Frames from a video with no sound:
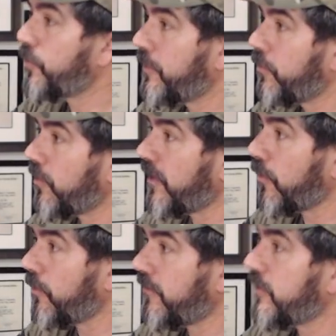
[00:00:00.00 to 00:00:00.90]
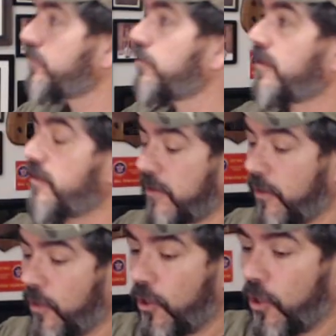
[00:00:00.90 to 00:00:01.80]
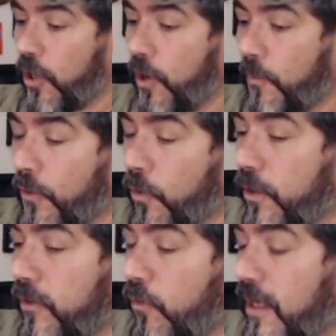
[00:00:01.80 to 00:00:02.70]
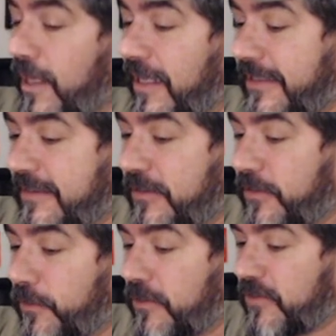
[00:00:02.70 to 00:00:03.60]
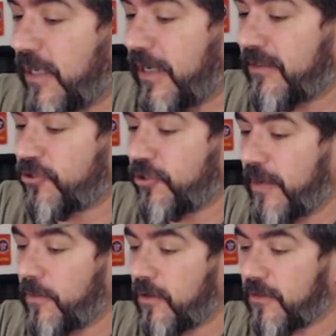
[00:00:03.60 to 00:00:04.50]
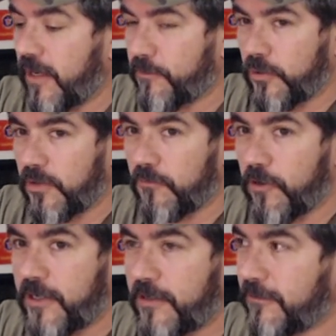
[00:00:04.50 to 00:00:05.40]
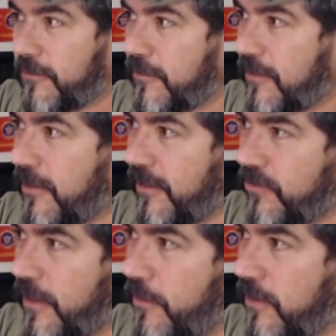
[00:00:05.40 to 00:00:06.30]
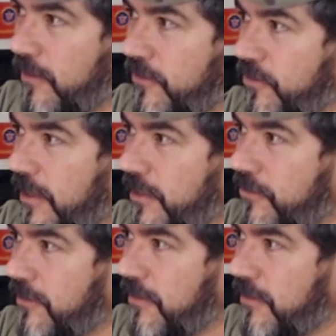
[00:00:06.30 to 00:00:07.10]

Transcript: people when they were moving a circuit. Oh, you keep a good eye out. But what I like to do is I'd put on the radio. Yeah. I'd jam on a good station.